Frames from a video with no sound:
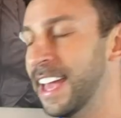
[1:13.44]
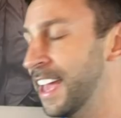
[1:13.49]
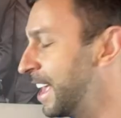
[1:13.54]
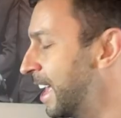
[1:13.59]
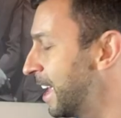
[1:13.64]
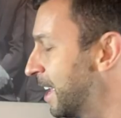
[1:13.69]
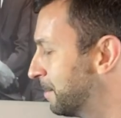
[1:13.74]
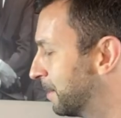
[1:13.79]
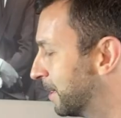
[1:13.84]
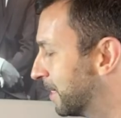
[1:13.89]
Hey
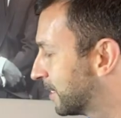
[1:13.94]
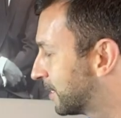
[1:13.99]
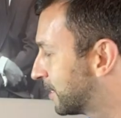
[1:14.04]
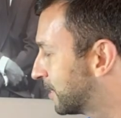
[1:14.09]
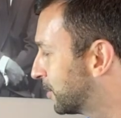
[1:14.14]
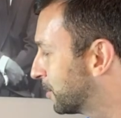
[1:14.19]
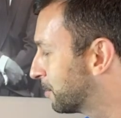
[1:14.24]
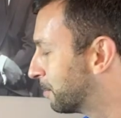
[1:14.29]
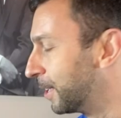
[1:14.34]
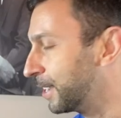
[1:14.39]
Amy, this
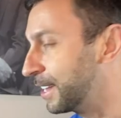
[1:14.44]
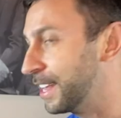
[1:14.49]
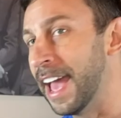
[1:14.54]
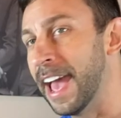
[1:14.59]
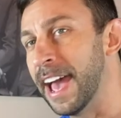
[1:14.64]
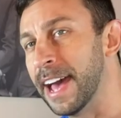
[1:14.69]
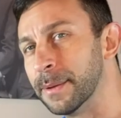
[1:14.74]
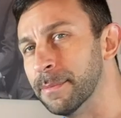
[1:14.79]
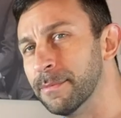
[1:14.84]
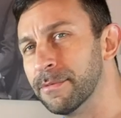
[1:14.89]
is your buddy
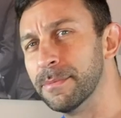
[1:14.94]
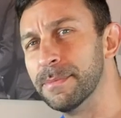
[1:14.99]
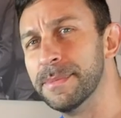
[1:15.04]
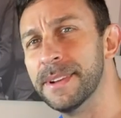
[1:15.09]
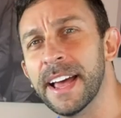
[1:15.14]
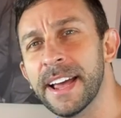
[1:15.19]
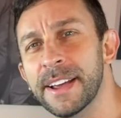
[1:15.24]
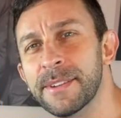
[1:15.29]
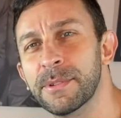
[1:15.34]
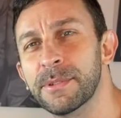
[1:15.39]
Adam from
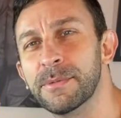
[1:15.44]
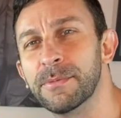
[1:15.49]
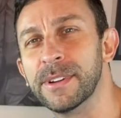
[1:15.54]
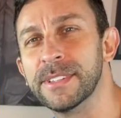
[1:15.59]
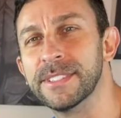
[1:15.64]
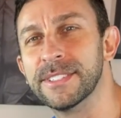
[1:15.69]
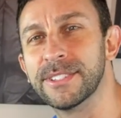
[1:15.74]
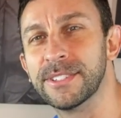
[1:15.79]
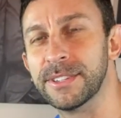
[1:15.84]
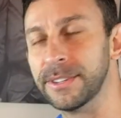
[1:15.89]

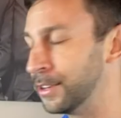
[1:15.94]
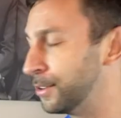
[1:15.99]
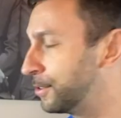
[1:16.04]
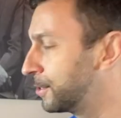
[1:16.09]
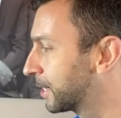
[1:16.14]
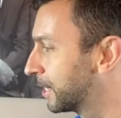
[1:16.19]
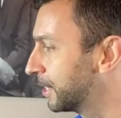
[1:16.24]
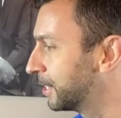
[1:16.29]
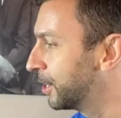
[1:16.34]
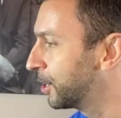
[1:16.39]
911
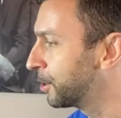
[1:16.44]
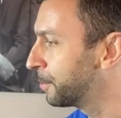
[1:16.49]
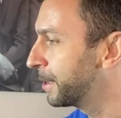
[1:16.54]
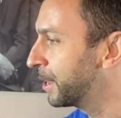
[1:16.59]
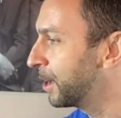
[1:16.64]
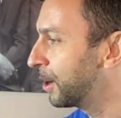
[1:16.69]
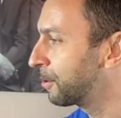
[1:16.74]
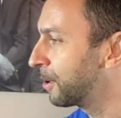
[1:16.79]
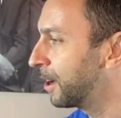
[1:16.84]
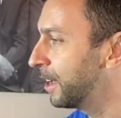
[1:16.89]
Studios. Can you hear
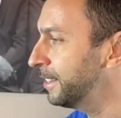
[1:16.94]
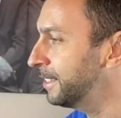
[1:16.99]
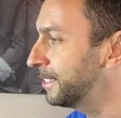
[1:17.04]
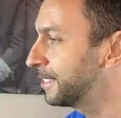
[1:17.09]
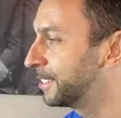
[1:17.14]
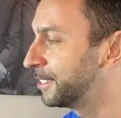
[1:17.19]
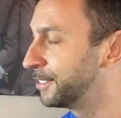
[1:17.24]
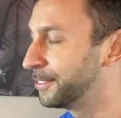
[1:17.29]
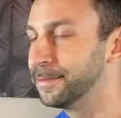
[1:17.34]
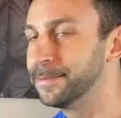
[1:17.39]
me all
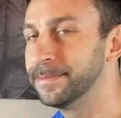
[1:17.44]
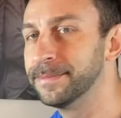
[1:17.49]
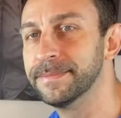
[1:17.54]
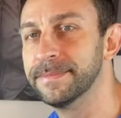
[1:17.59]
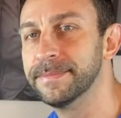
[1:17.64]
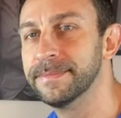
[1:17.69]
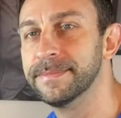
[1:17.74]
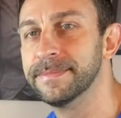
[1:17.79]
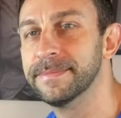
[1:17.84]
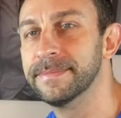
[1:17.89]
right?
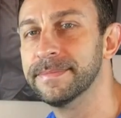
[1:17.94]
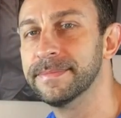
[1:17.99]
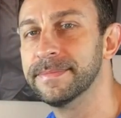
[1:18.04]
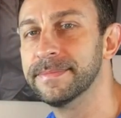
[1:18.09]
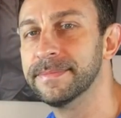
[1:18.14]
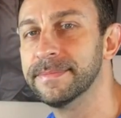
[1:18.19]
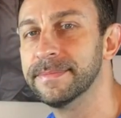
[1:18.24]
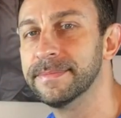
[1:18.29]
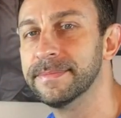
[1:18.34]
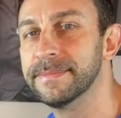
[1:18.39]

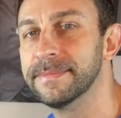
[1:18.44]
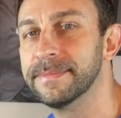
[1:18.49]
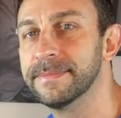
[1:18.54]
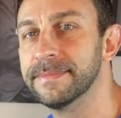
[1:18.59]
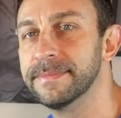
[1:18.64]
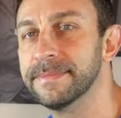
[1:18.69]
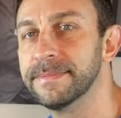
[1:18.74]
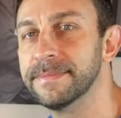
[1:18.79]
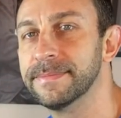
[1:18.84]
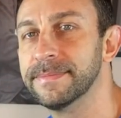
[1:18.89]
Hey
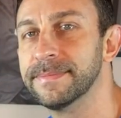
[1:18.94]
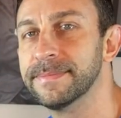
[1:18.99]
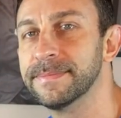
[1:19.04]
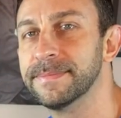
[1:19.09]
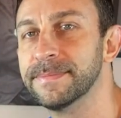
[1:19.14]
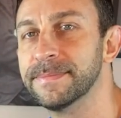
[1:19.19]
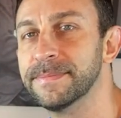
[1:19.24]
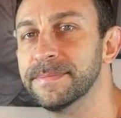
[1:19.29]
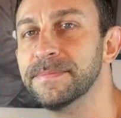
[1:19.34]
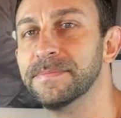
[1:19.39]
Adam, it's
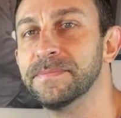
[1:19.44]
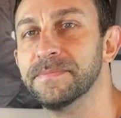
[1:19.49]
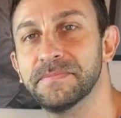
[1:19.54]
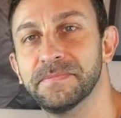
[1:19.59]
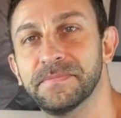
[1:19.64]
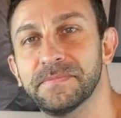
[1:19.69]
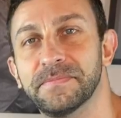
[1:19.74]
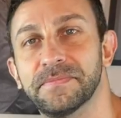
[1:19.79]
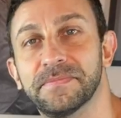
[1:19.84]
Amy from